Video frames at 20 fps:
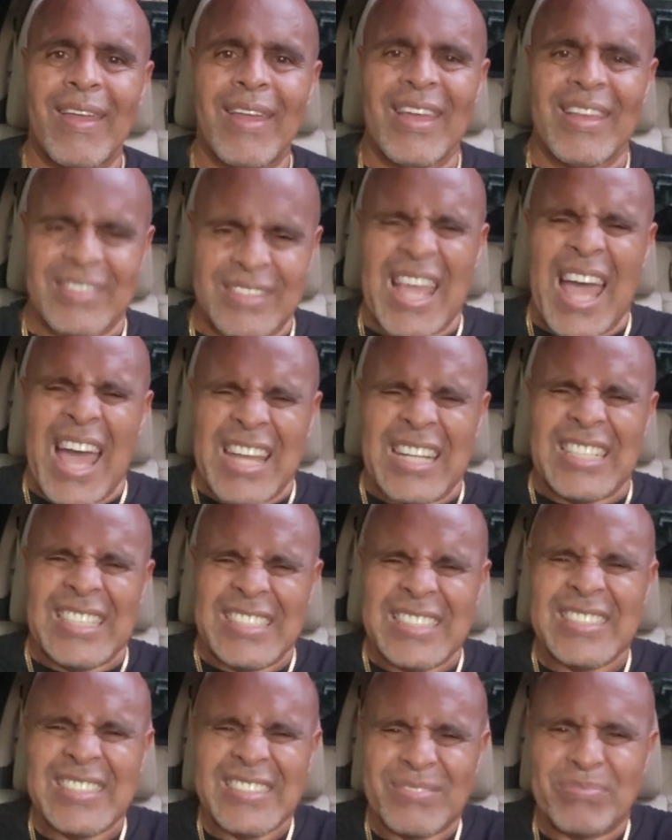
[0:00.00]
It's kind
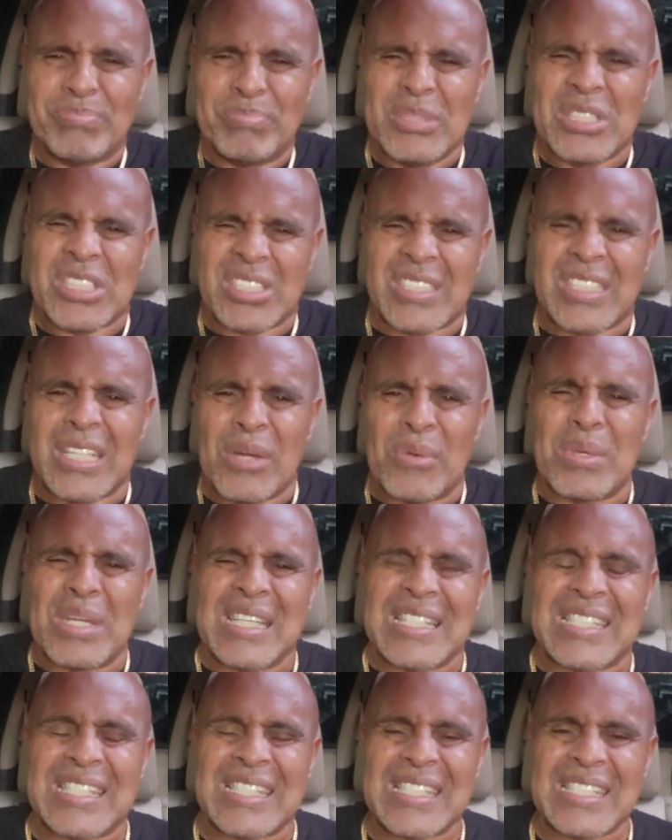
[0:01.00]
of
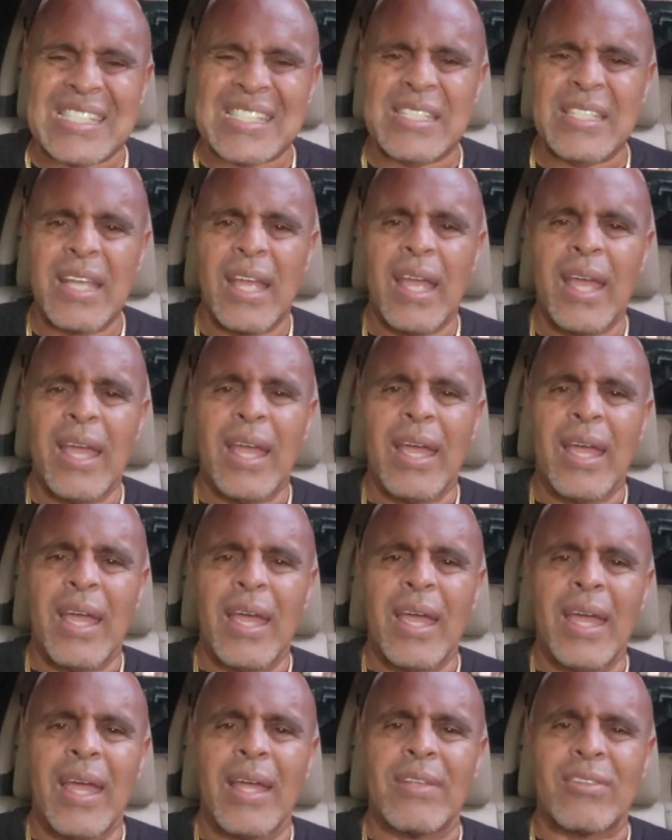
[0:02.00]
mysterious.
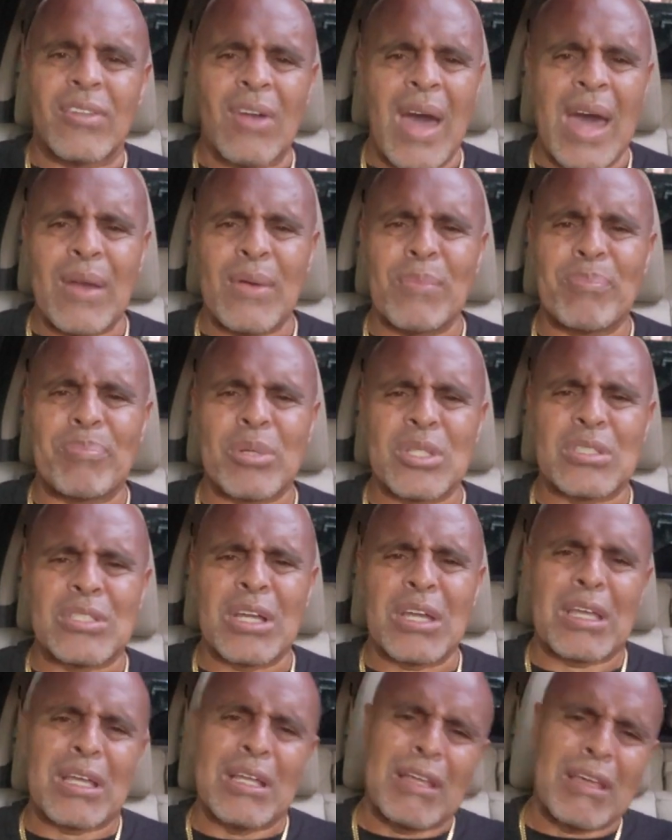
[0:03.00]
And so I don't
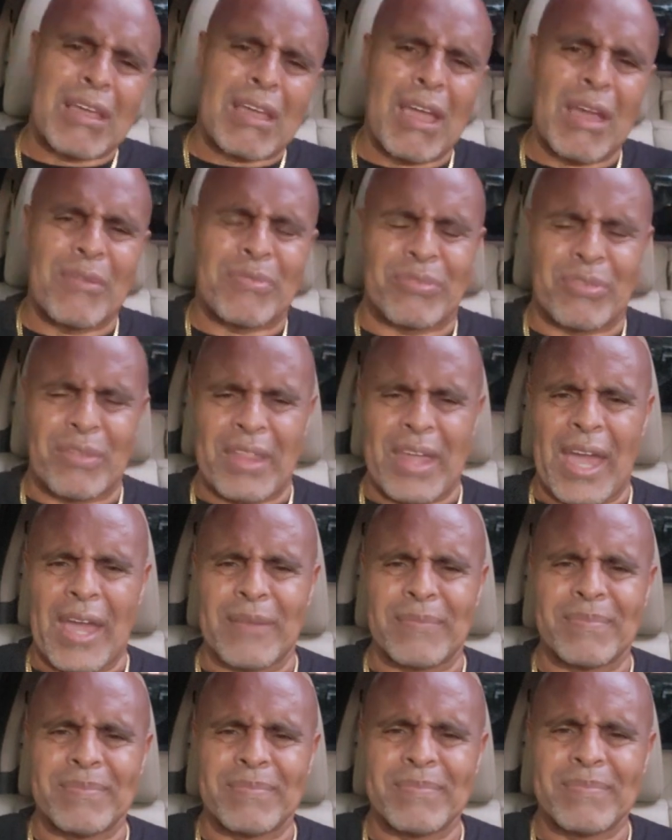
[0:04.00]
particularly care for that.
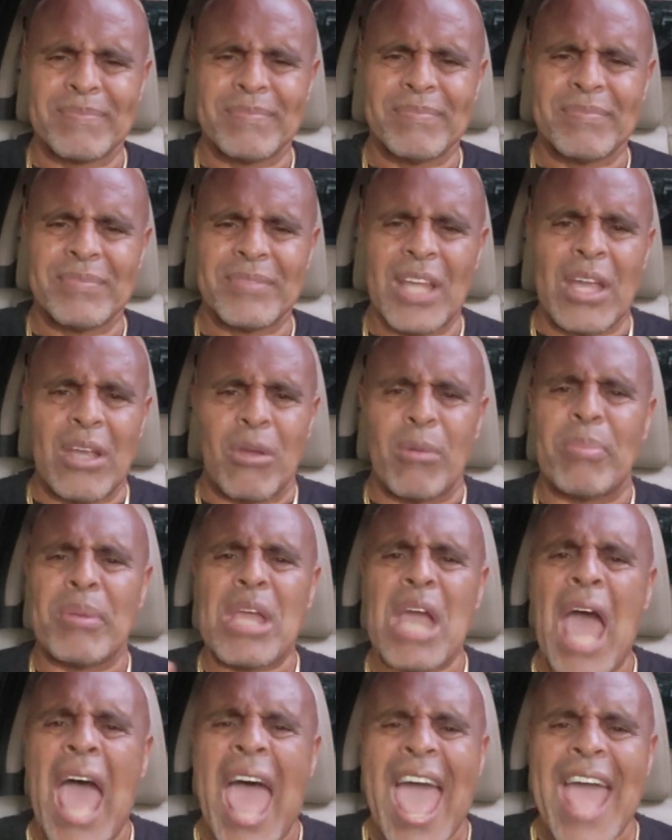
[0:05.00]
It could
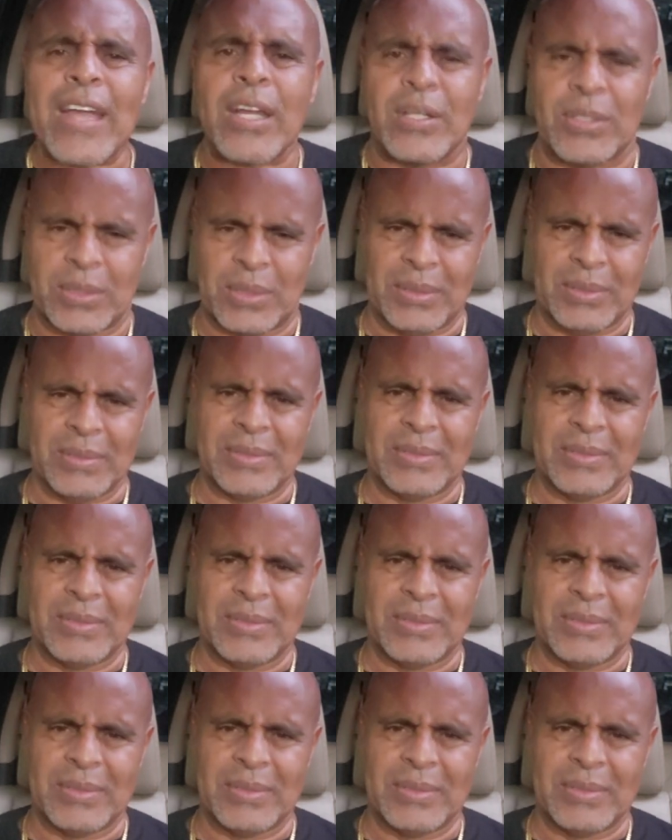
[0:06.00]
be a hacker.